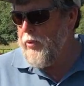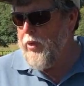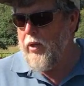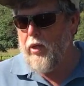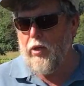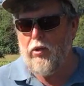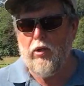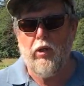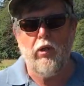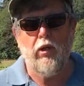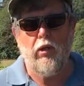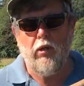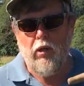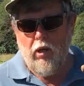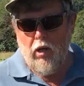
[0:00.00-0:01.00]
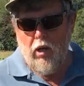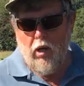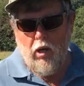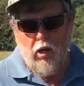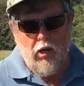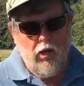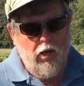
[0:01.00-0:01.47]
things that can
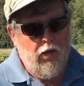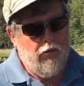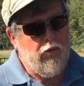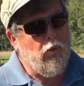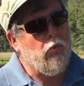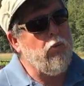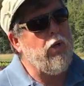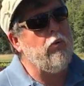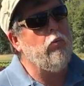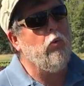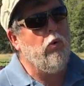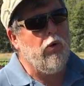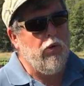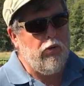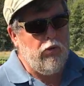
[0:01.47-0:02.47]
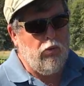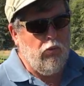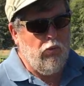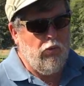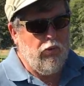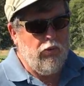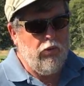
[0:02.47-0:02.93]
uh, that we work
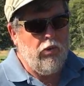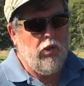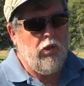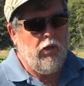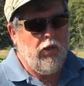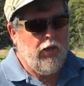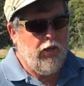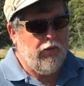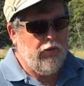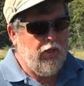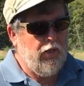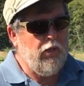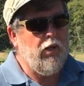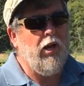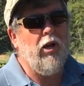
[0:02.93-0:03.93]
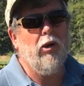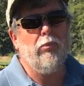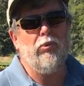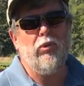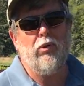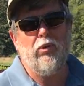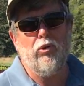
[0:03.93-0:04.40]
towards uh, that it
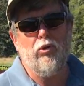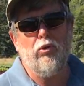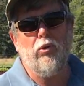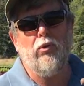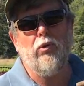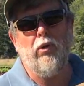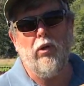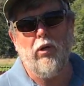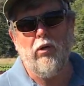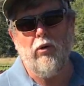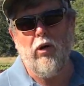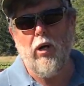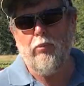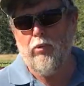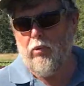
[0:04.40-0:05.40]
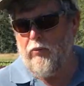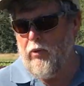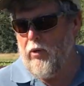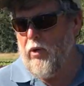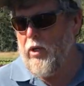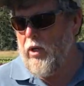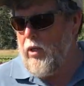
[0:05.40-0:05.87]
helps ensure that our crops are
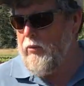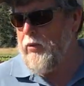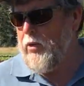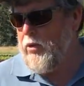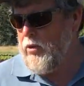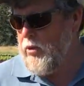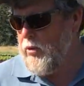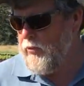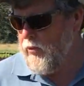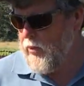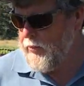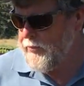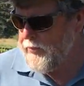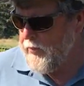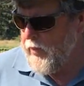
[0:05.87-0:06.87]
very even and uniform.